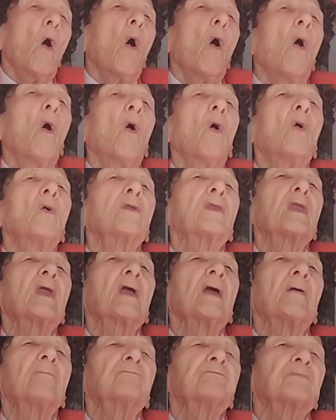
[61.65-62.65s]
Oh,
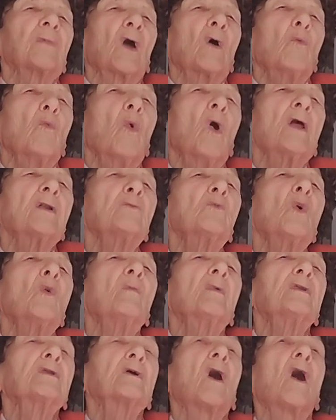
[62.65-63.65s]
yeah. One
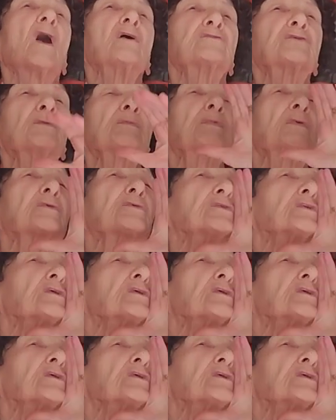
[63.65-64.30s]
woman gossiper